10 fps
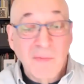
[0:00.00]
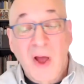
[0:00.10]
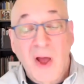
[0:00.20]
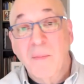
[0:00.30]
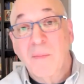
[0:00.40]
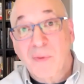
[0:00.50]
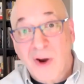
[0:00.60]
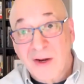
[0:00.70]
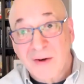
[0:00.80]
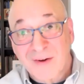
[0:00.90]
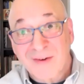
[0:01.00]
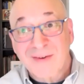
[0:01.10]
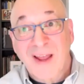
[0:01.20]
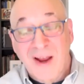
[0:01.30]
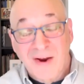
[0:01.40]
um, brighter
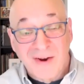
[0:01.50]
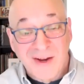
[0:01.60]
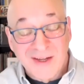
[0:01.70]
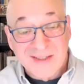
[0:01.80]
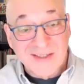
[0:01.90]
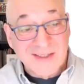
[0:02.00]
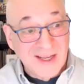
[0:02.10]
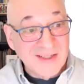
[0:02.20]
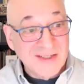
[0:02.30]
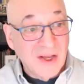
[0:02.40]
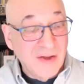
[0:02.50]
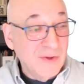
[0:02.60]
area success of